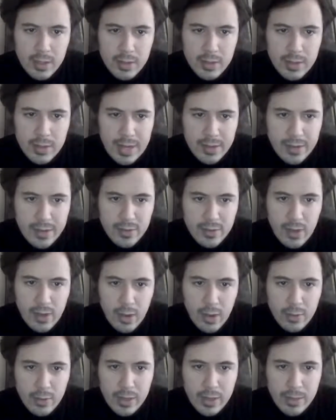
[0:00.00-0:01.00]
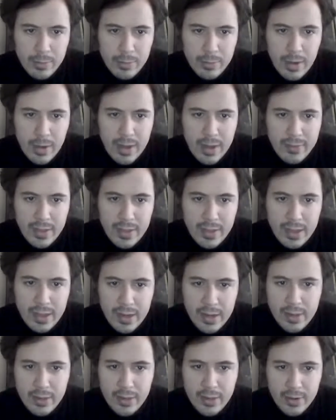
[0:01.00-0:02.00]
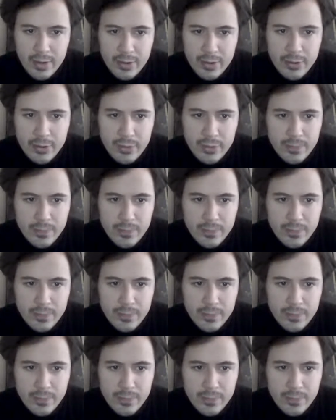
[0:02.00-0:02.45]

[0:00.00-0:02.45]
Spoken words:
Jack Stone, Ian Private, and others.